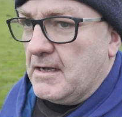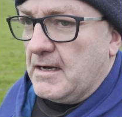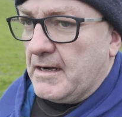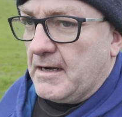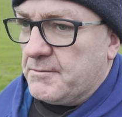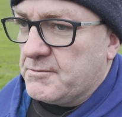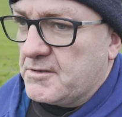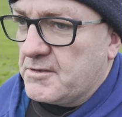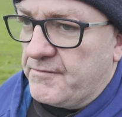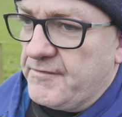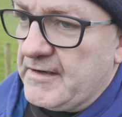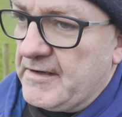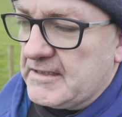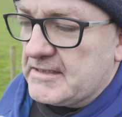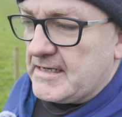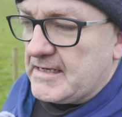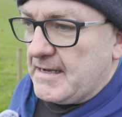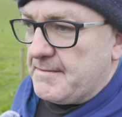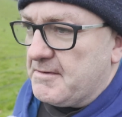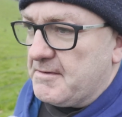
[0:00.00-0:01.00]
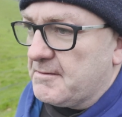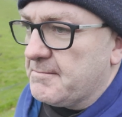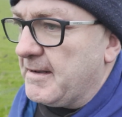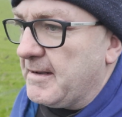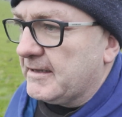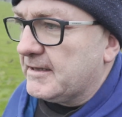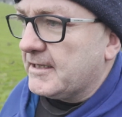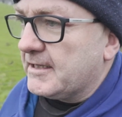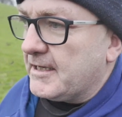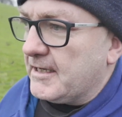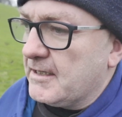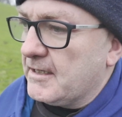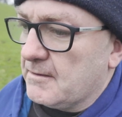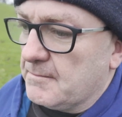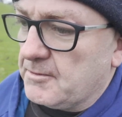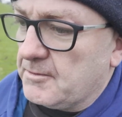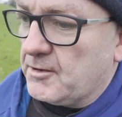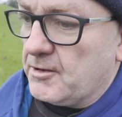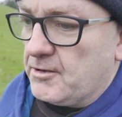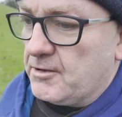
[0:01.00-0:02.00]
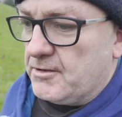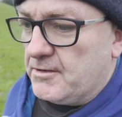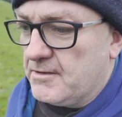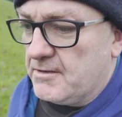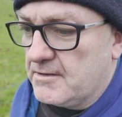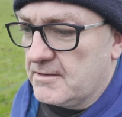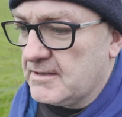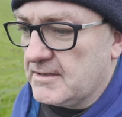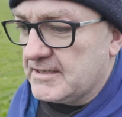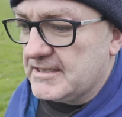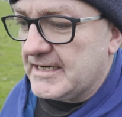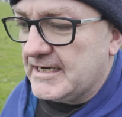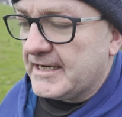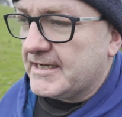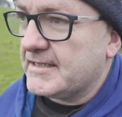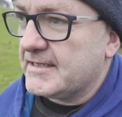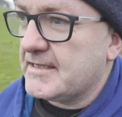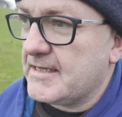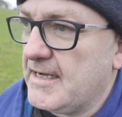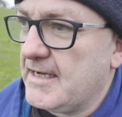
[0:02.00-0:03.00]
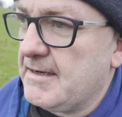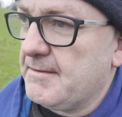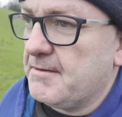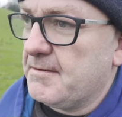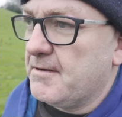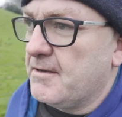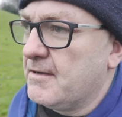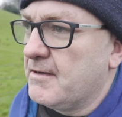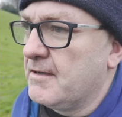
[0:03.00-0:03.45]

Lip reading: And it was the first time I'd met the girl, but the second time